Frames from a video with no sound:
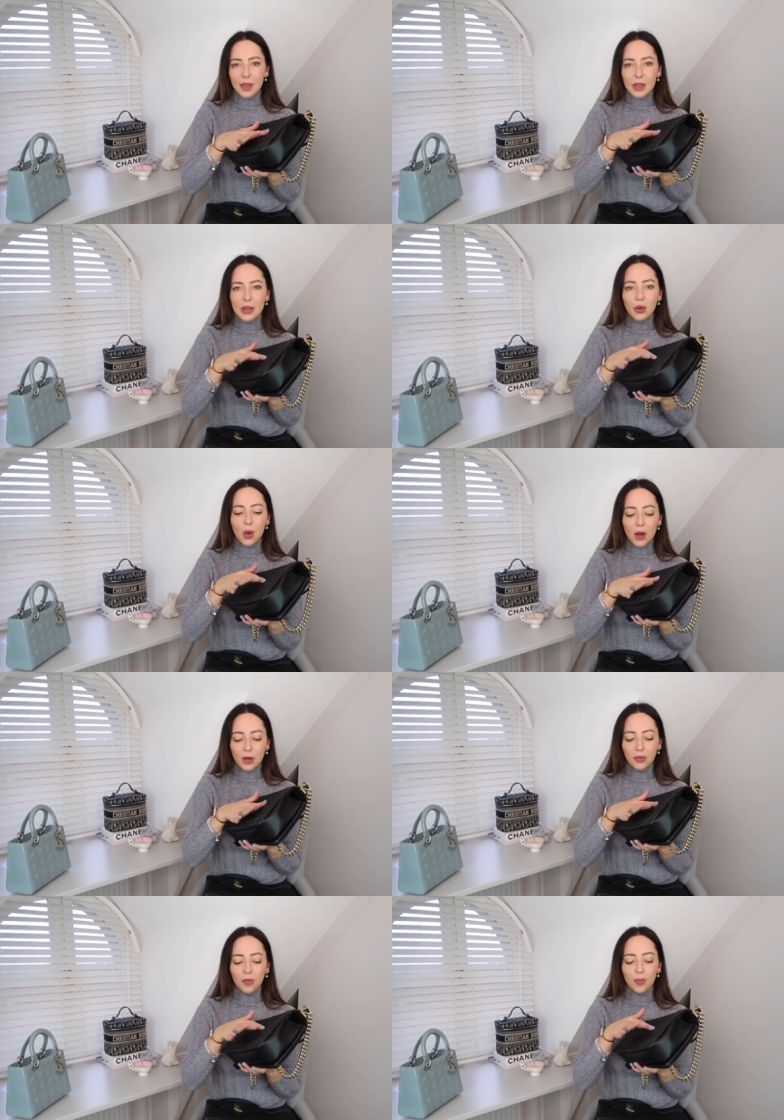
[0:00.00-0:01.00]
and then you
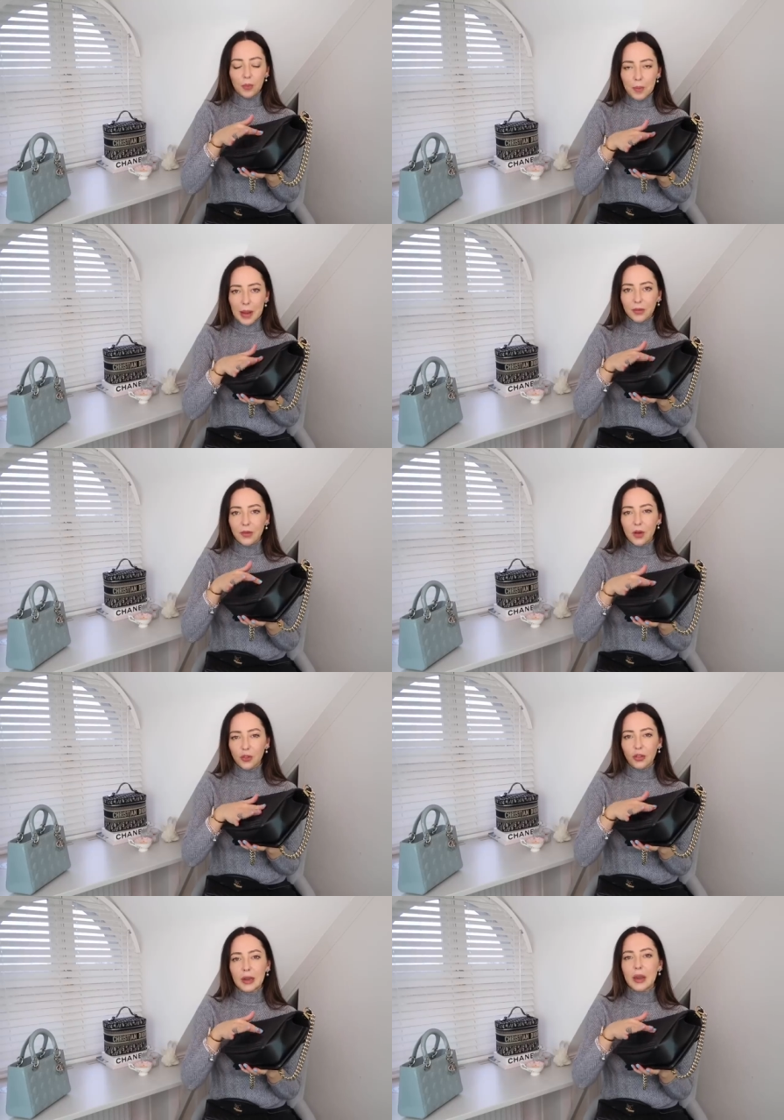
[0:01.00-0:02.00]
kind of
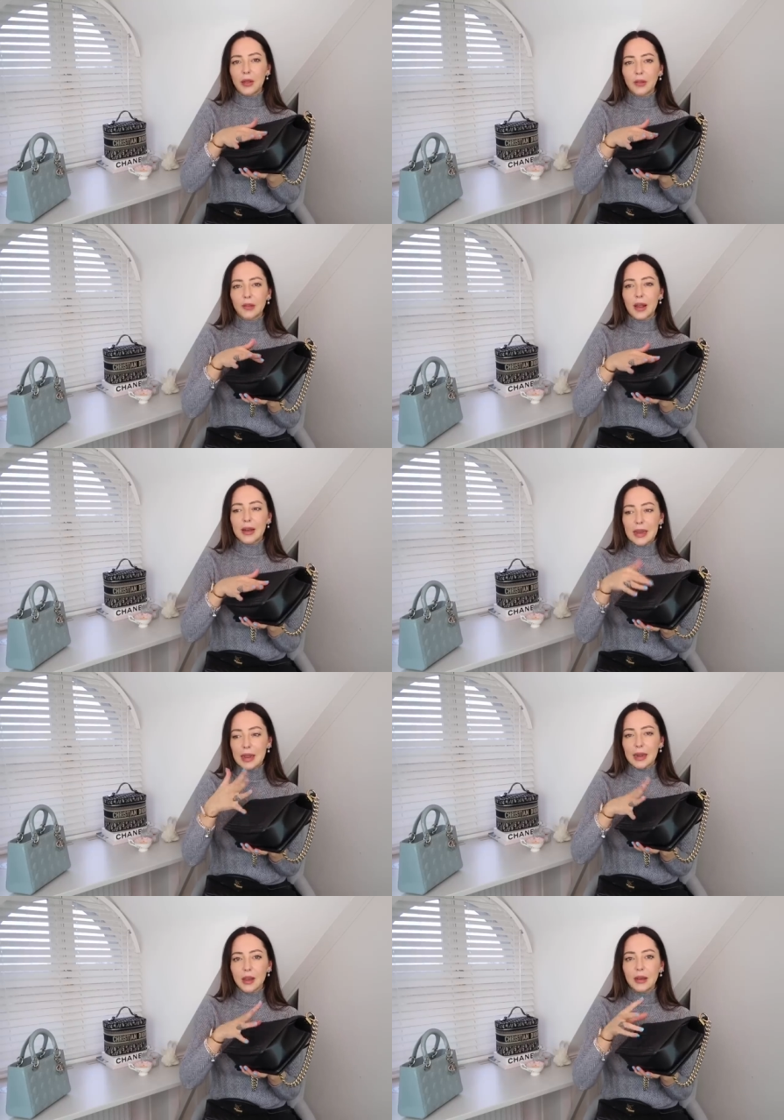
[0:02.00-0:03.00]
massage the leather slightly
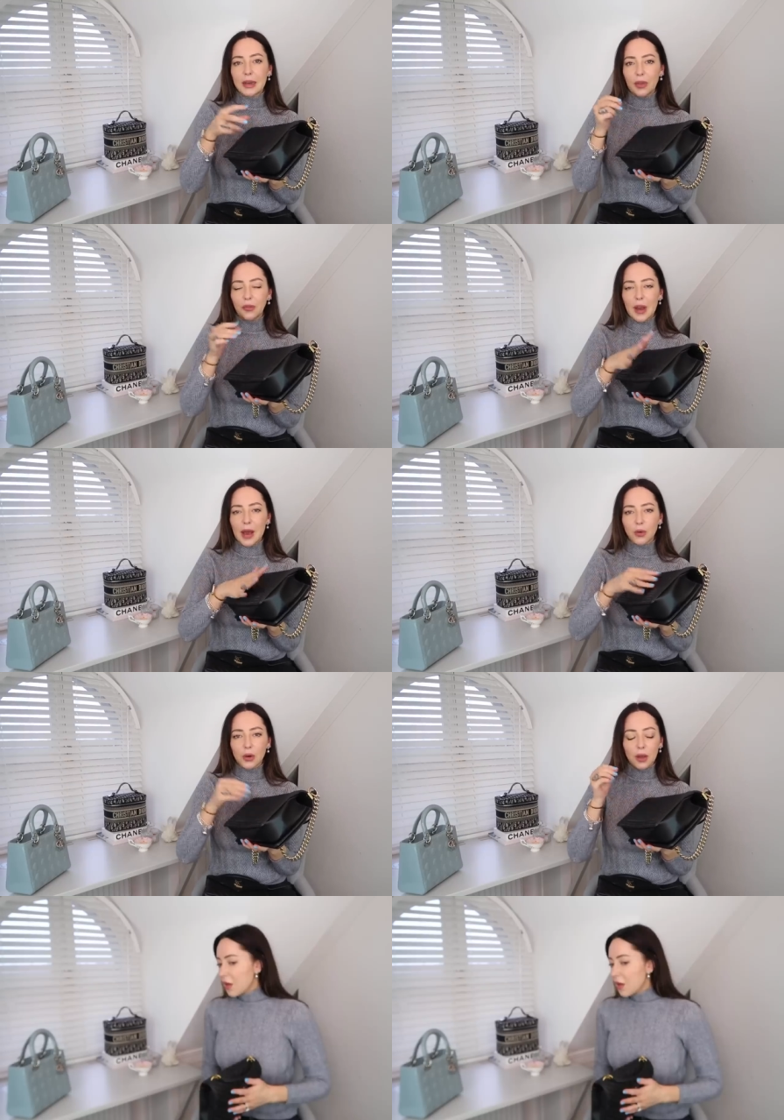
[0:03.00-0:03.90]
and it can lift out.